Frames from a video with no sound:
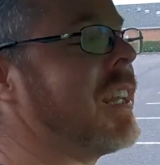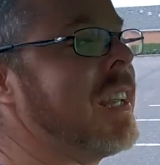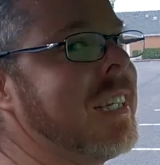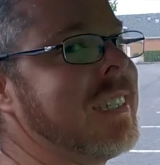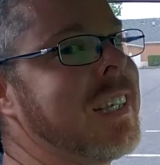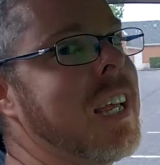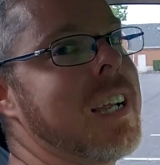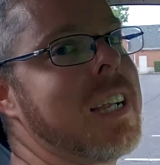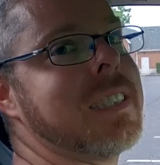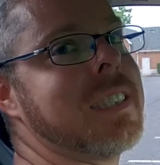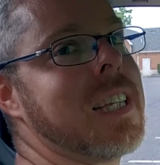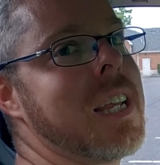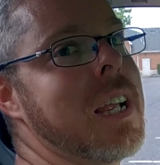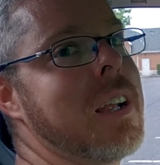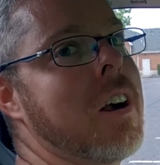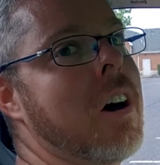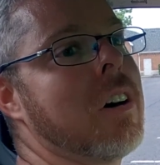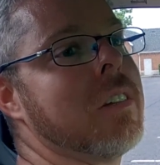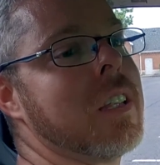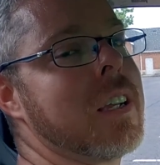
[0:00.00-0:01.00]
they didn't exactly
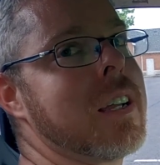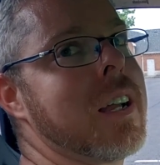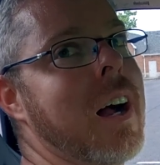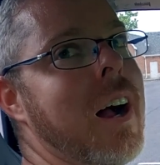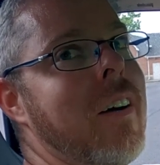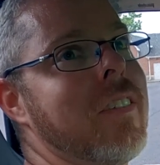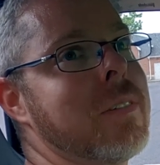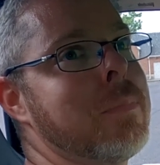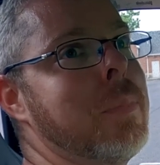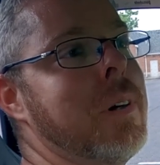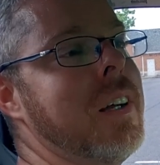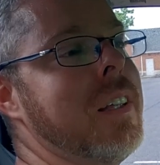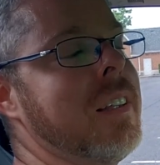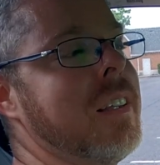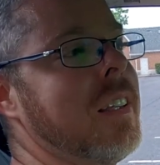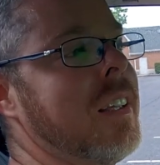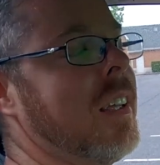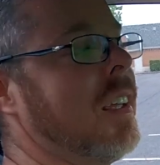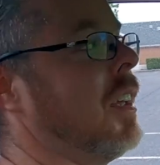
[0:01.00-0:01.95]
say call the cops, but